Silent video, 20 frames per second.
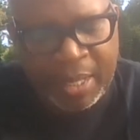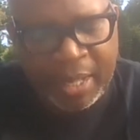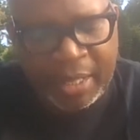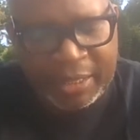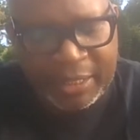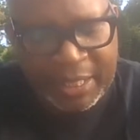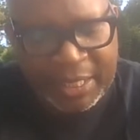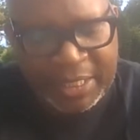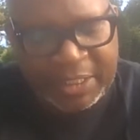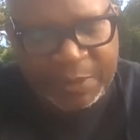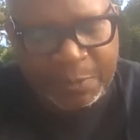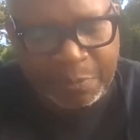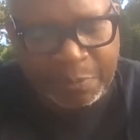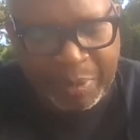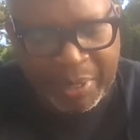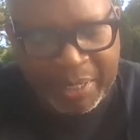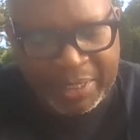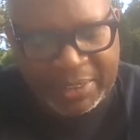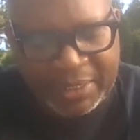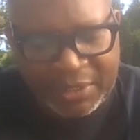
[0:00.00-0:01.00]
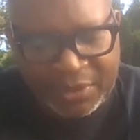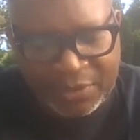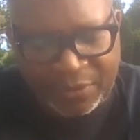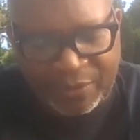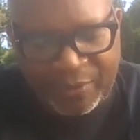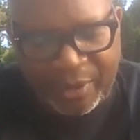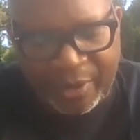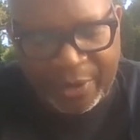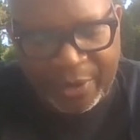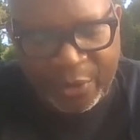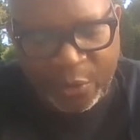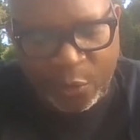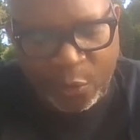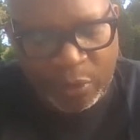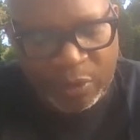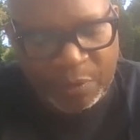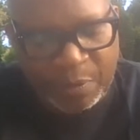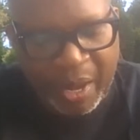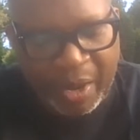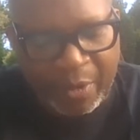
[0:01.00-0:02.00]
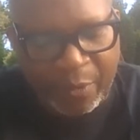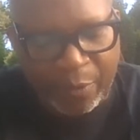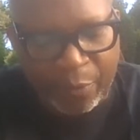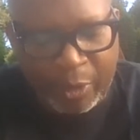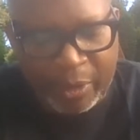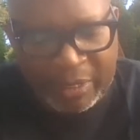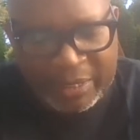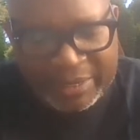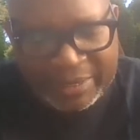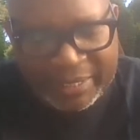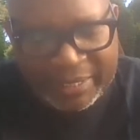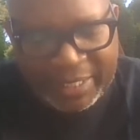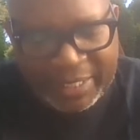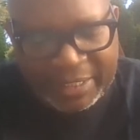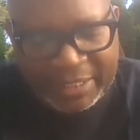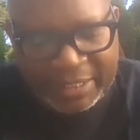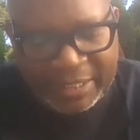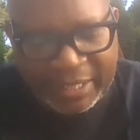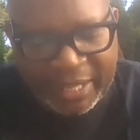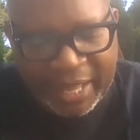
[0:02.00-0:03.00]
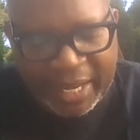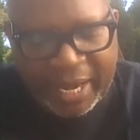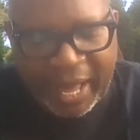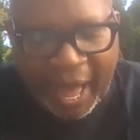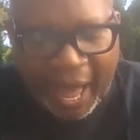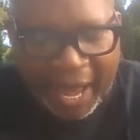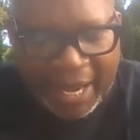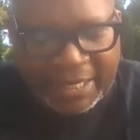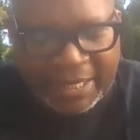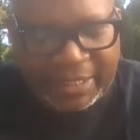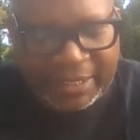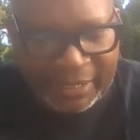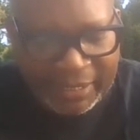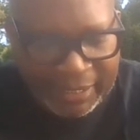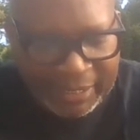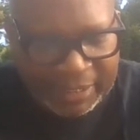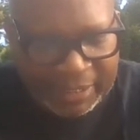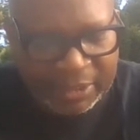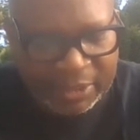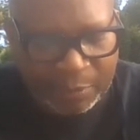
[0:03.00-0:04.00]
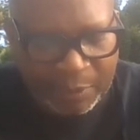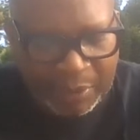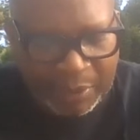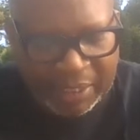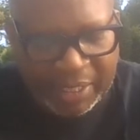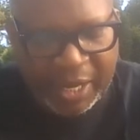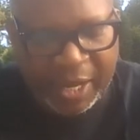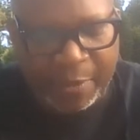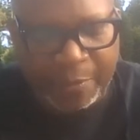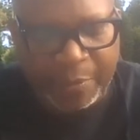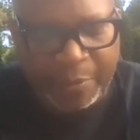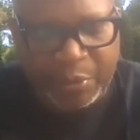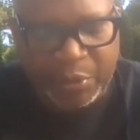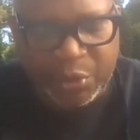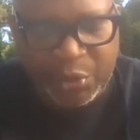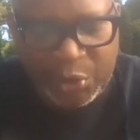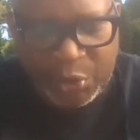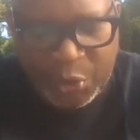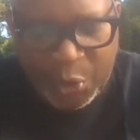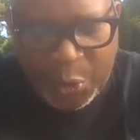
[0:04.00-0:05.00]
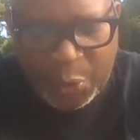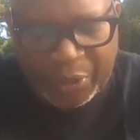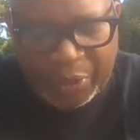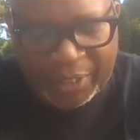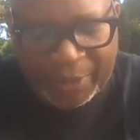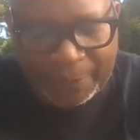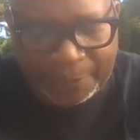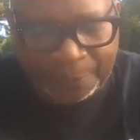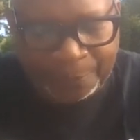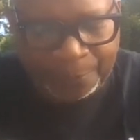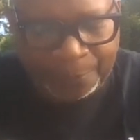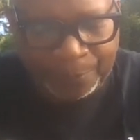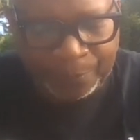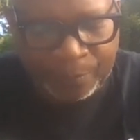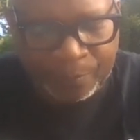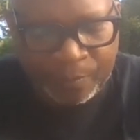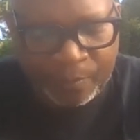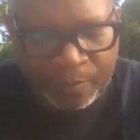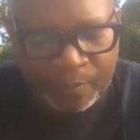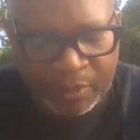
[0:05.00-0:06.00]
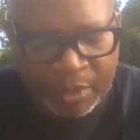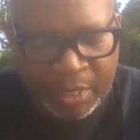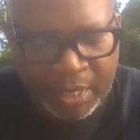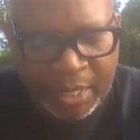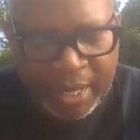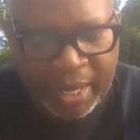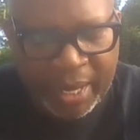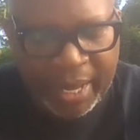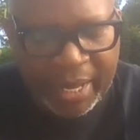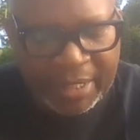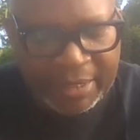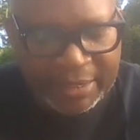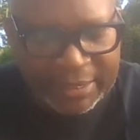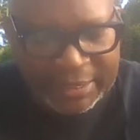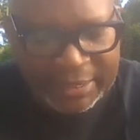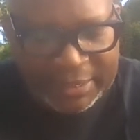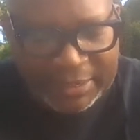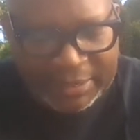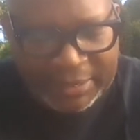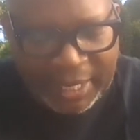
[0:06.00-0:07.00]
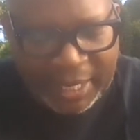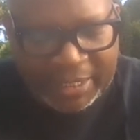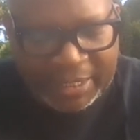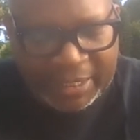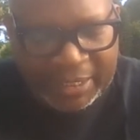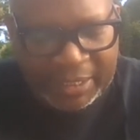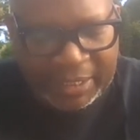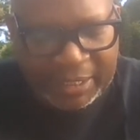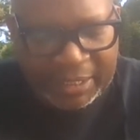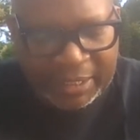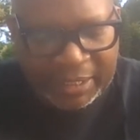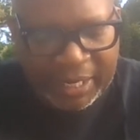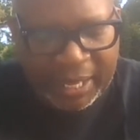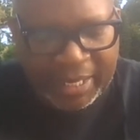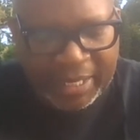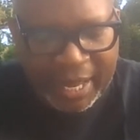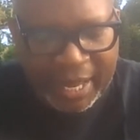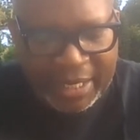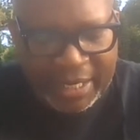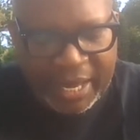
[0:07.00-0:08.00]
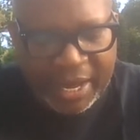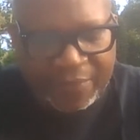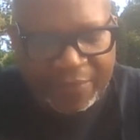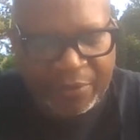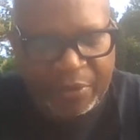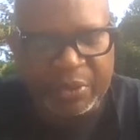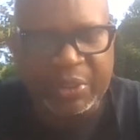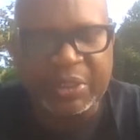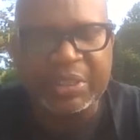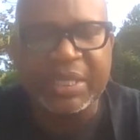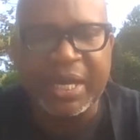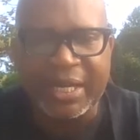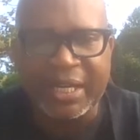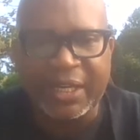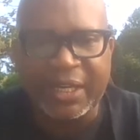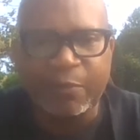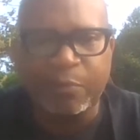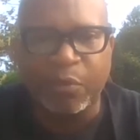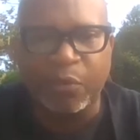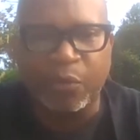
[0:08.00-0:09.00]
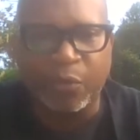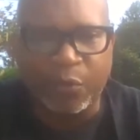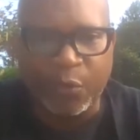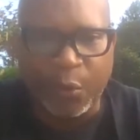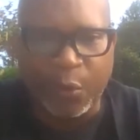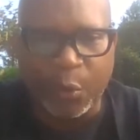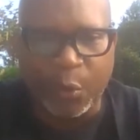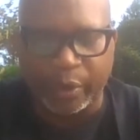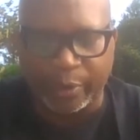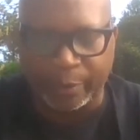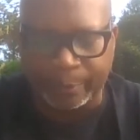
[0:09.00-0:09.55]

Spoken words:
This business failure was my realization that I needed to become a student and to study like I never studied before.